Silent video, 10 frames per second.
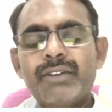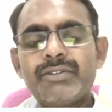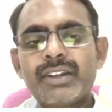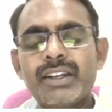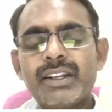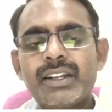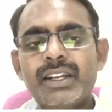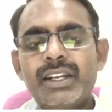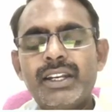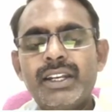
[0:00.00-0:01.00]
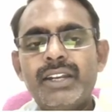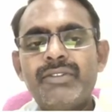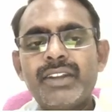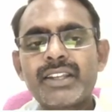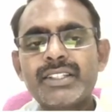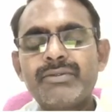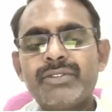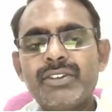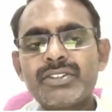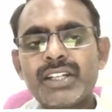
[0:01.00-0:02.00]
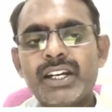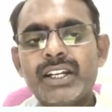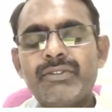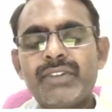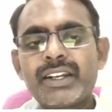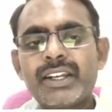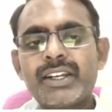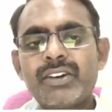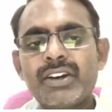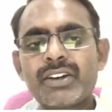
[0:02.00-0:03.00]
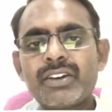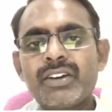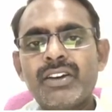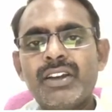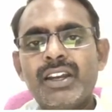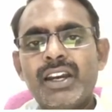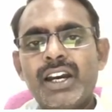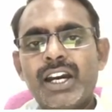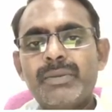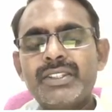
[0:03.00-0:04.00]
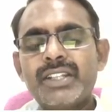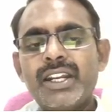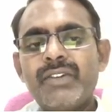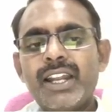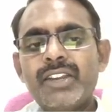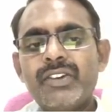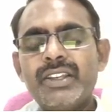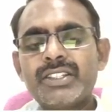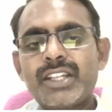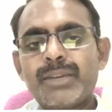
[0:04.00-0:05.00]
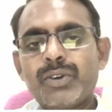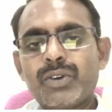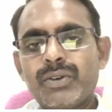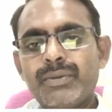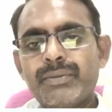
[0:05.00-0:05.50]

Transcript: after deflection force or deflecting torque or measured value is removed.